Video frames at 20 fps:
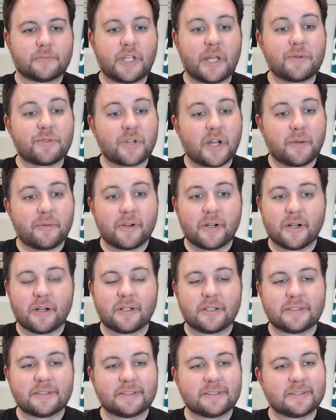James
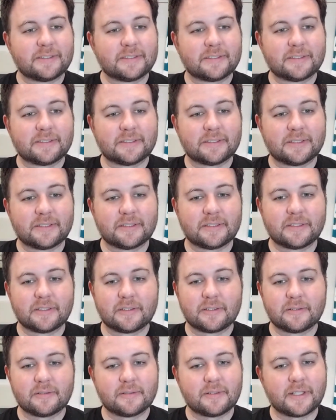Reimer,
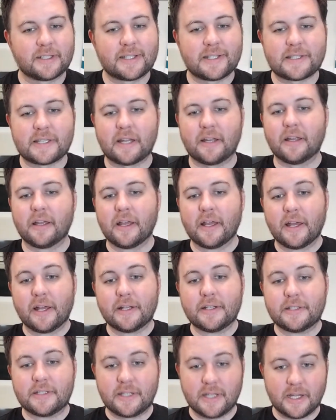like I said,
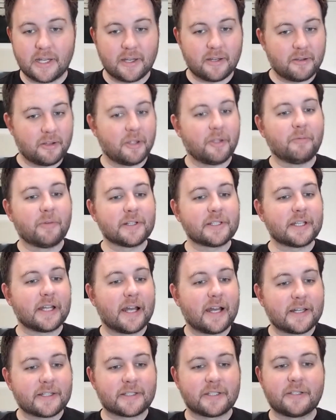didn't he
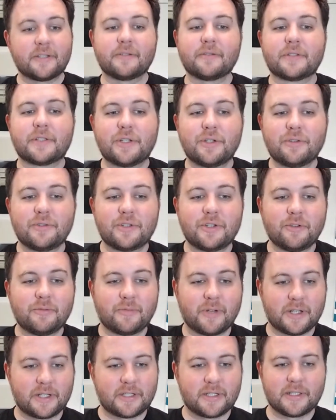wasn't asked to do too too
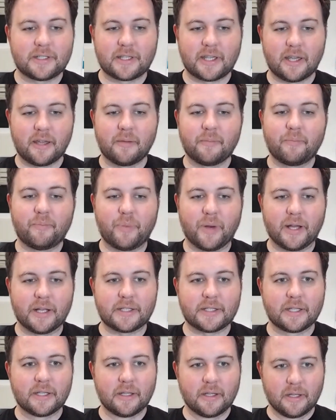much this game,
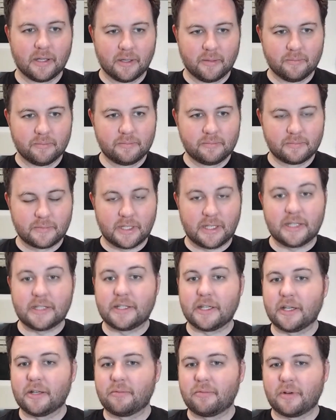but he
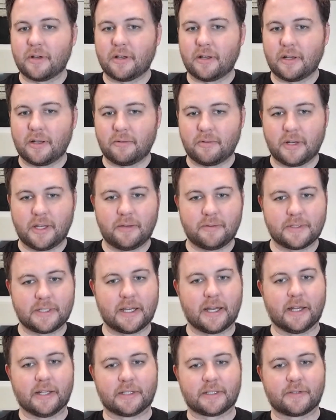did what what he
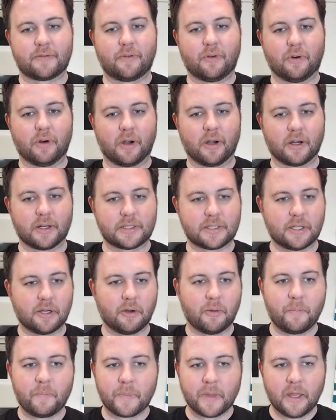was asked for.
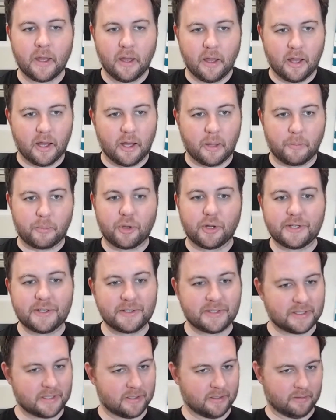So um, good
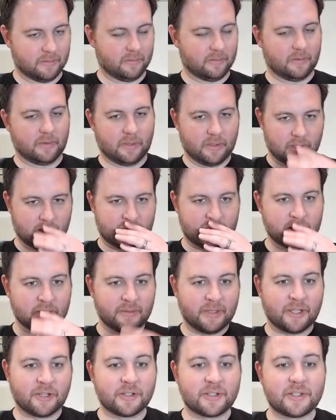to
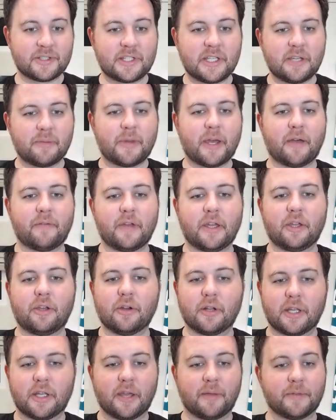excuse me, good to see him have a
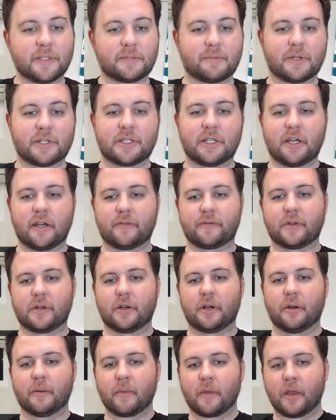good game, especially
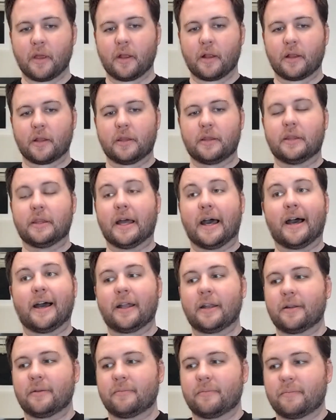after
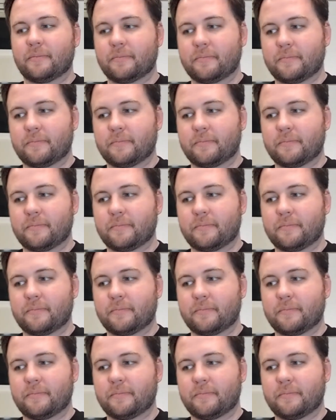not